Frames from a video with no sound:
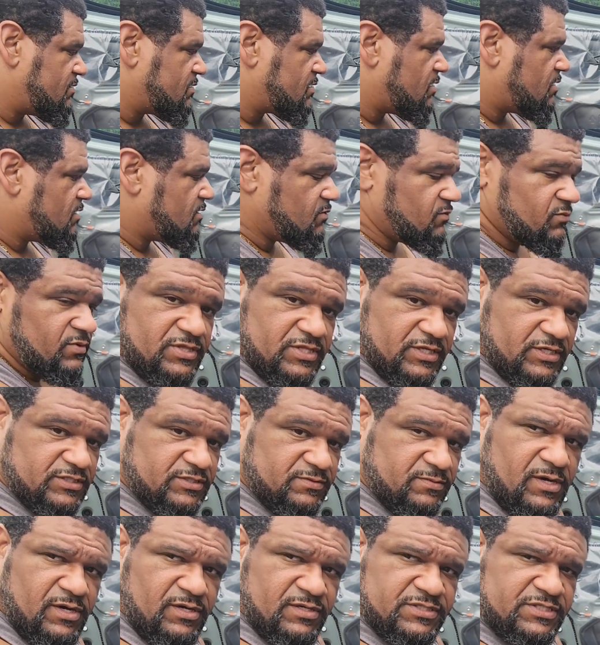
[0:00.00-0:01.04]
going with a
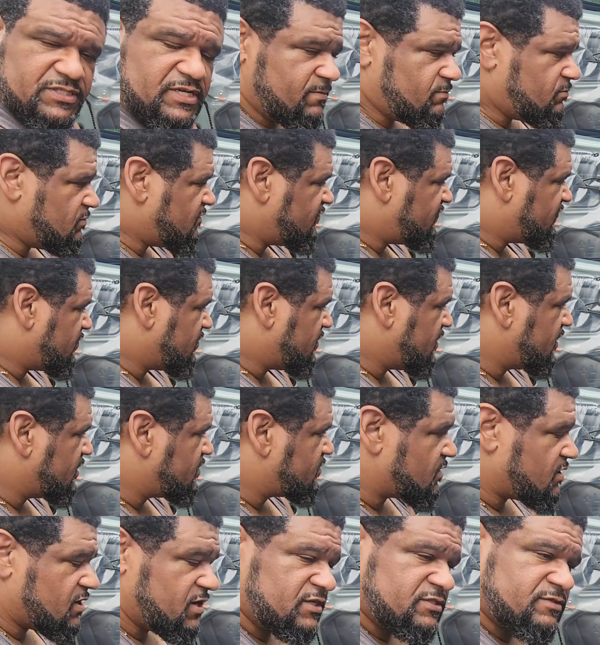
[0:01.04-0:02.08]
small subwoofer. It
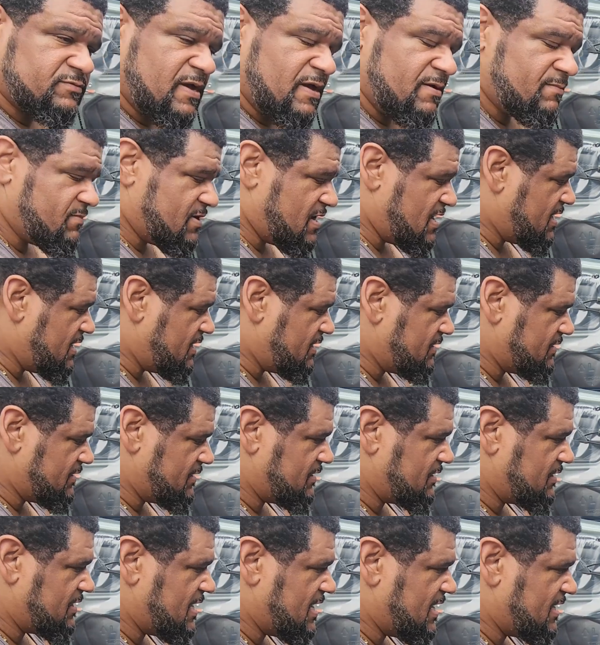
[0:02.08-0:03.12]
crossed my mind a
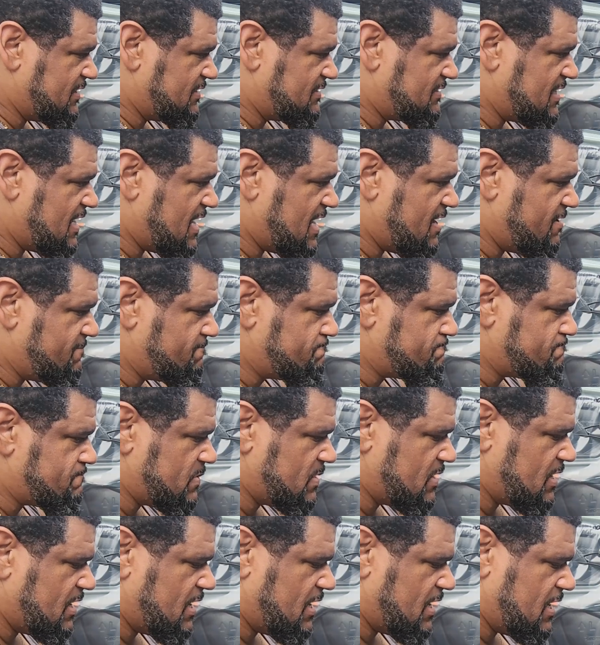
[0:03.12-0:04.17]
lot of time.
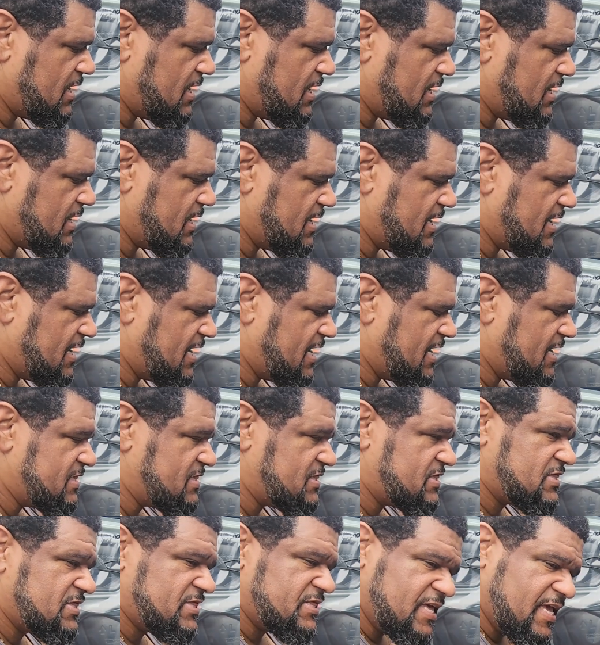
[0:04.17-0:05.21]
I
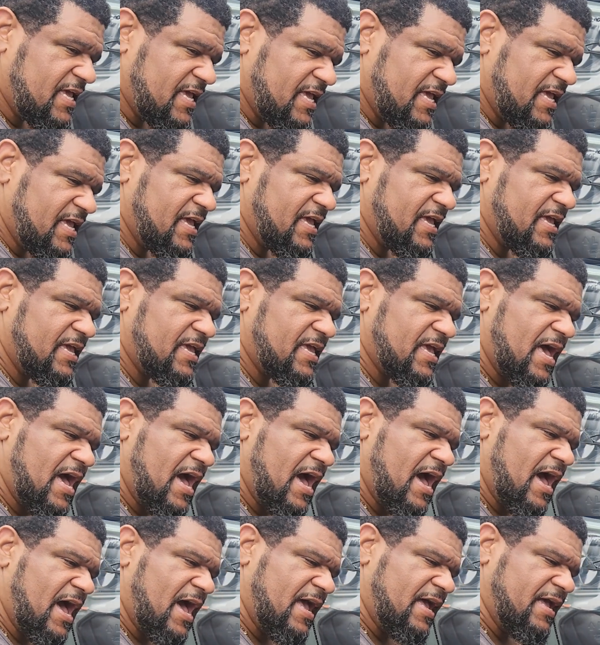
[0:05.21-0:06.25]
think
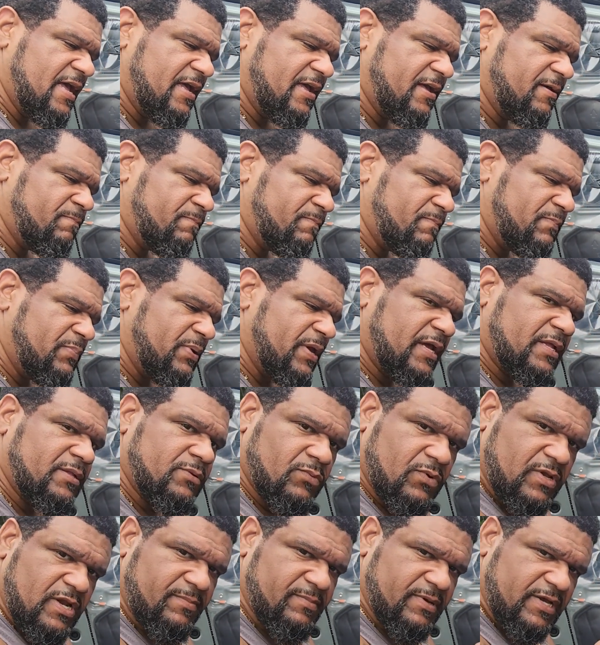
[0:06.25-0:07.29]
I picked
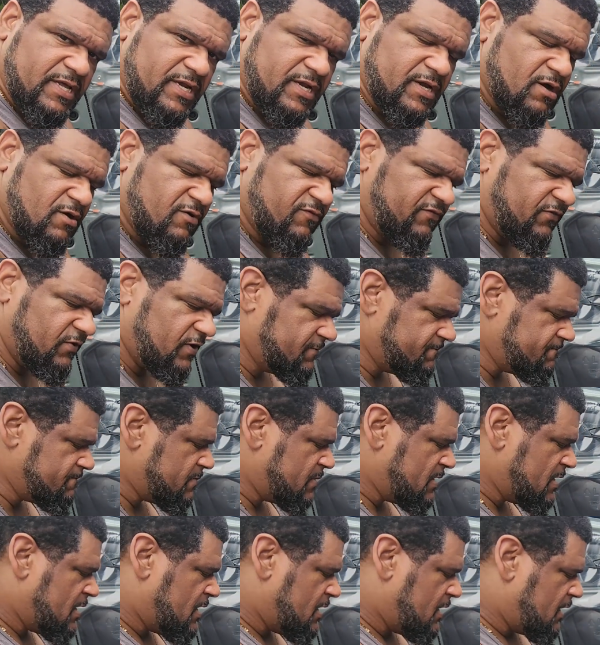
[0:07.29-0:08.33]
what I'm gonna go for,
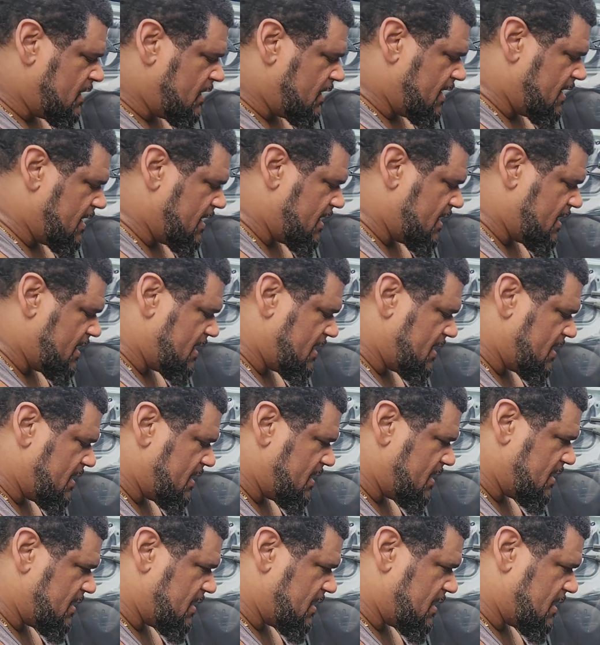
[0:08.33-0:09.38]

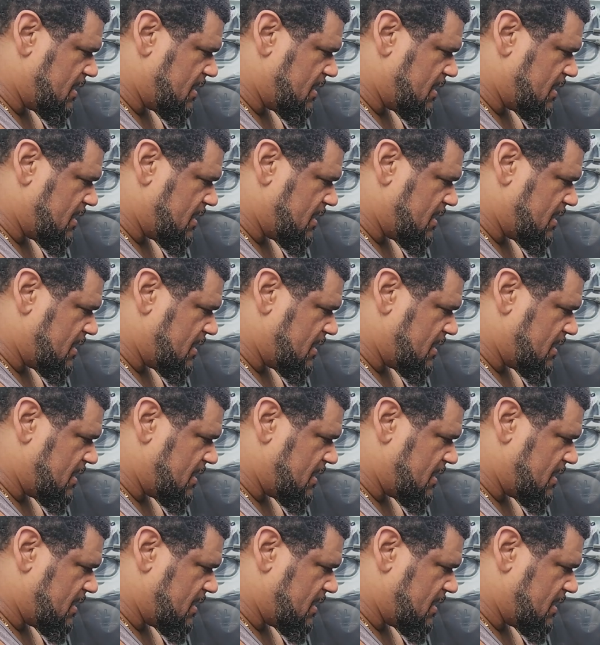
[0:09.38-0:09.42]
and